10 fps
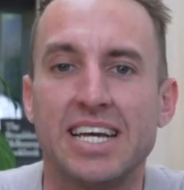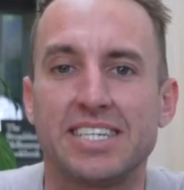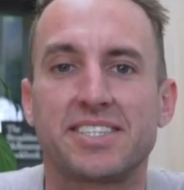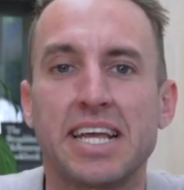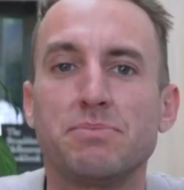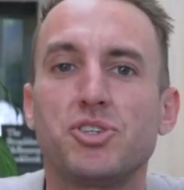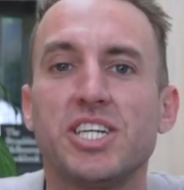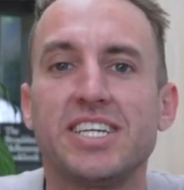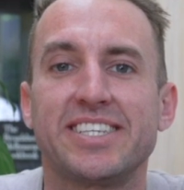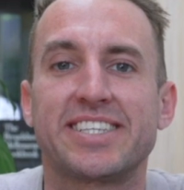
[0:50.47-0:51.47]
Stamp
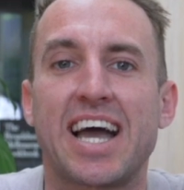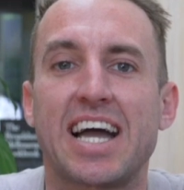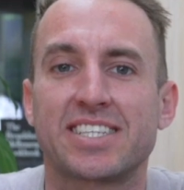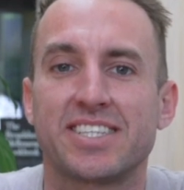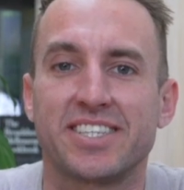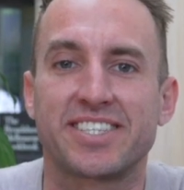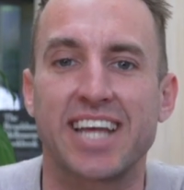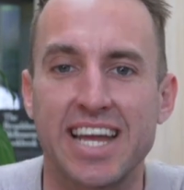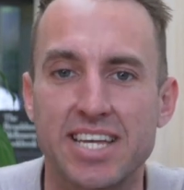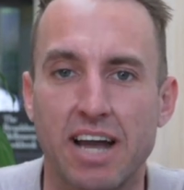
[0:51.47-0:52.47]
duty is a tax that the
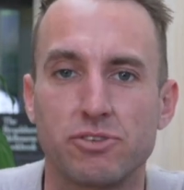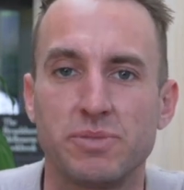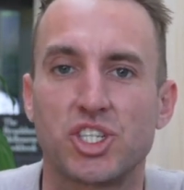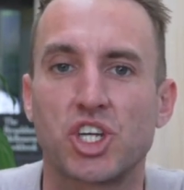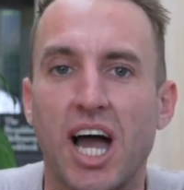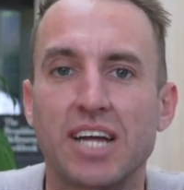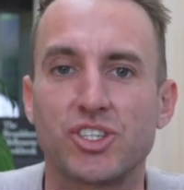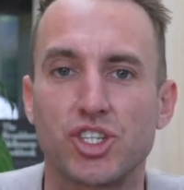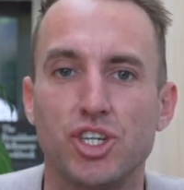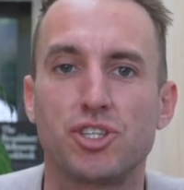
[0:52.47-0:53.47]
state government
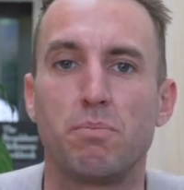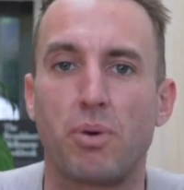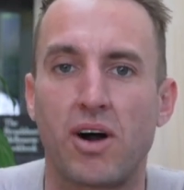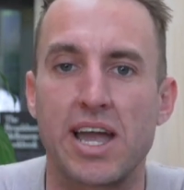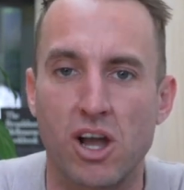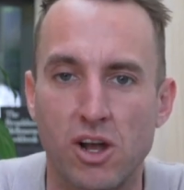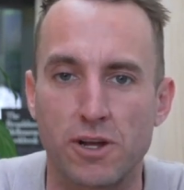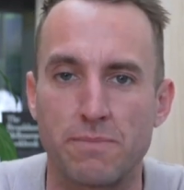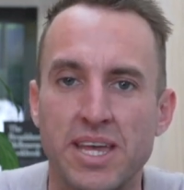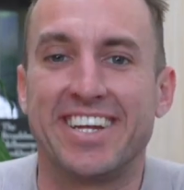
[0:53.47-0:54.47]
charges you to buy a home.